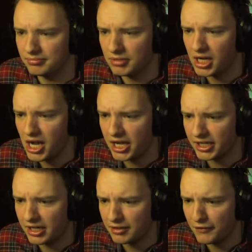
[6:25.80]
Ah,
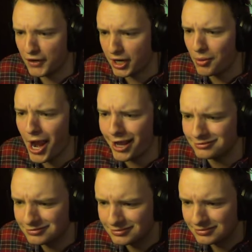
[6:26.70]
get out of my
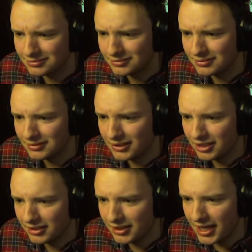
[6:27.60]

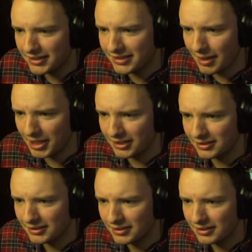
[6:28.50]
way! God damn it.
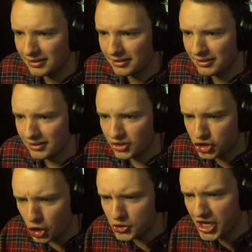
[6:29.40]

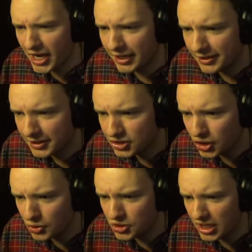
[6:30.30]
Susie.
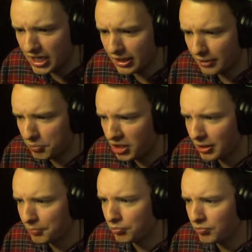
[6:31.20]
Susie and the in
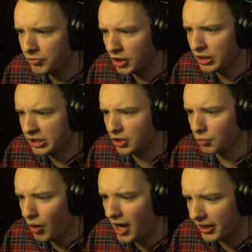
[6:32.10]
the your your
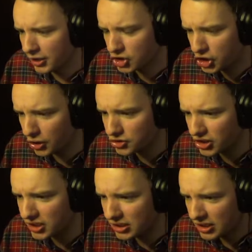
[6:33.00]
your
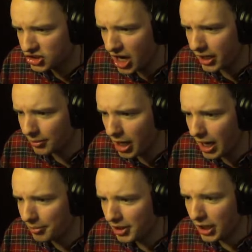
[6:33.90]
children soccer mom.